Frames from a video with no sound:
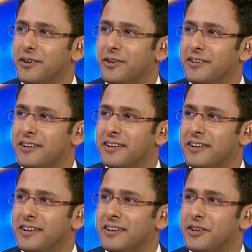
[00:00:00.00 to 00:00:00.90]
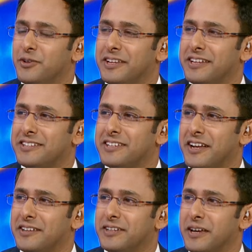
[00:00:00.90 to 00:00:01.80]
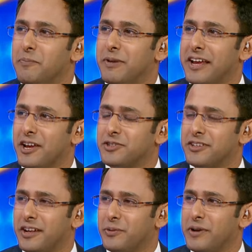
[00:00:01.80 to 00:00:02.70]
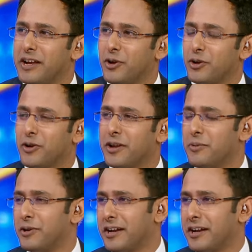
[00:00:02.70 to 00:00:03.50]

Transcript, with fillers: Or do you think there's another implication that we are not talking about